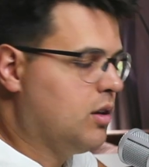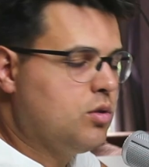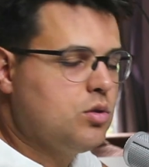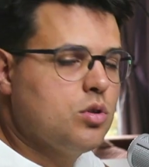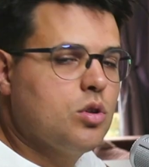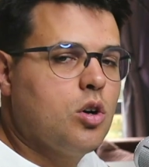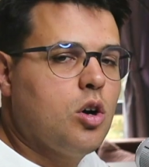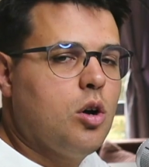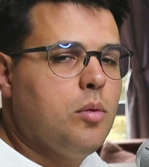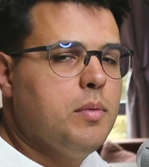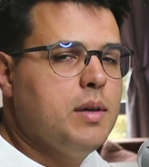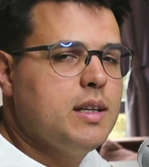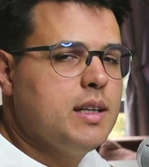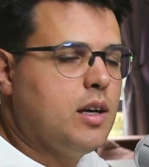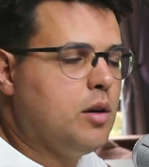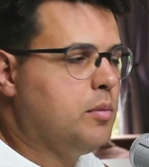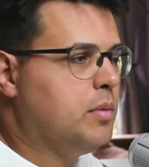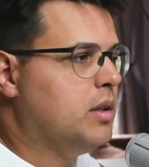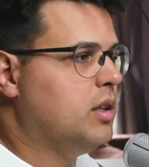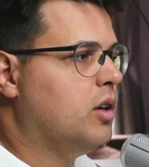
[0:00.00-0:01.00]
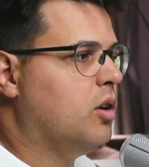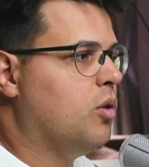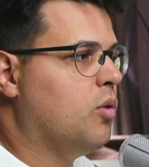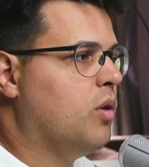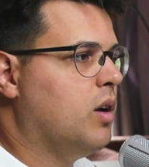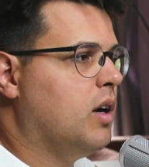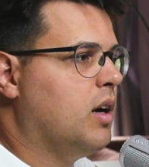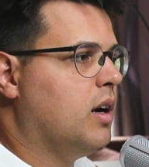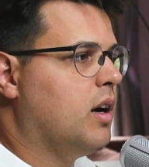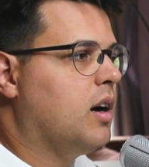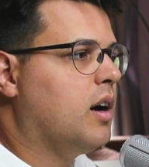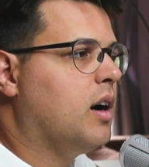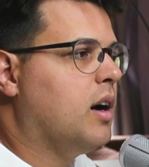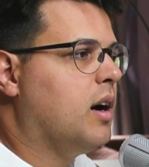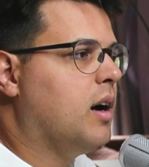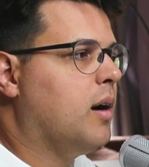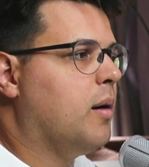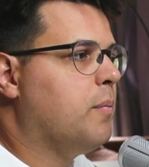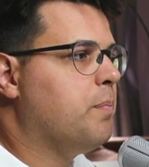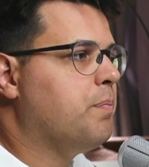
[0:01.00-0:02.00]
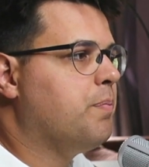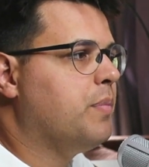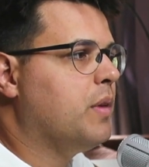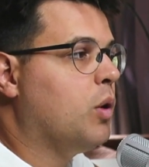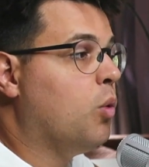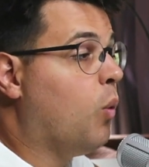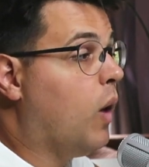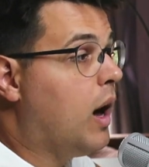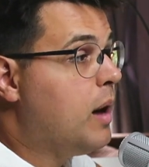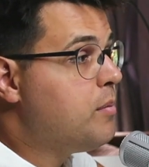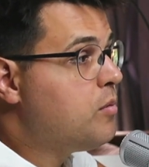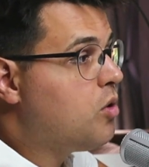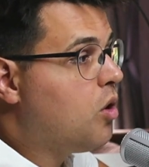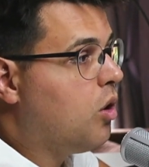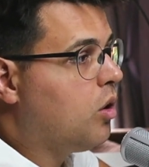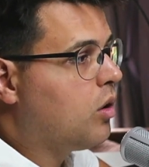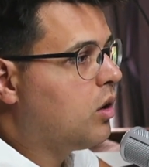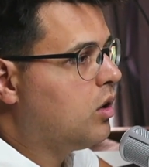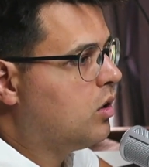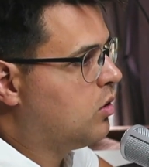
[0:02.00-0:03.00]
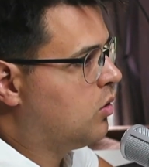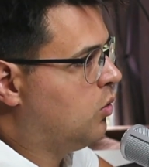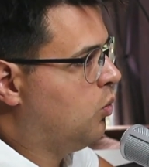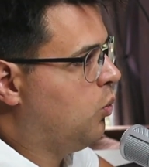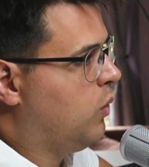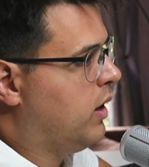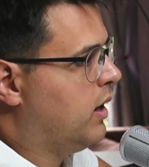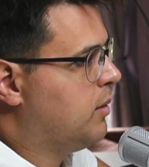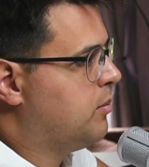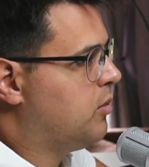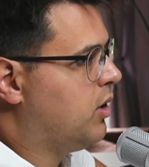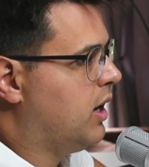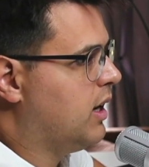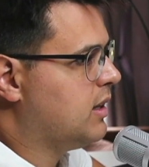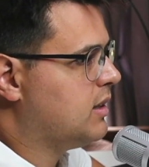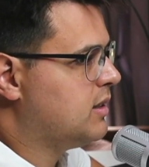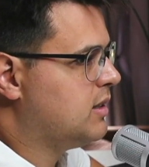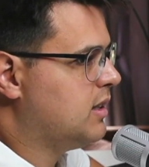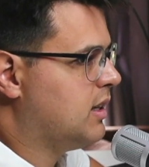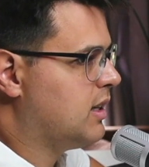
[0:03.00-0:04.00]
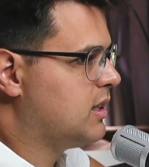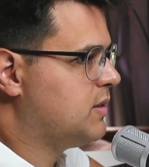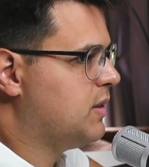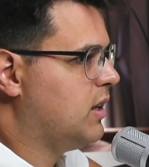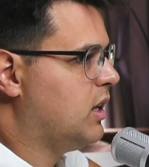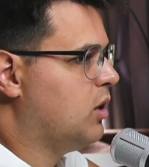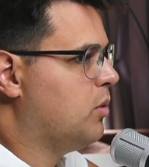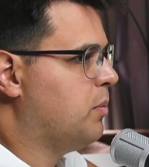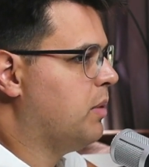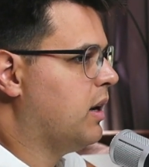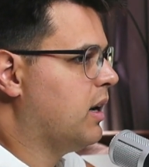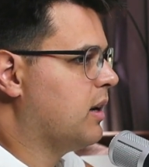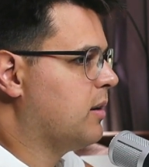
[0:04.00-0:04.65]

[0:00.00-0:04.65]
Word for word: comment down below um, why i'm wrong or why i'm right see you next video bye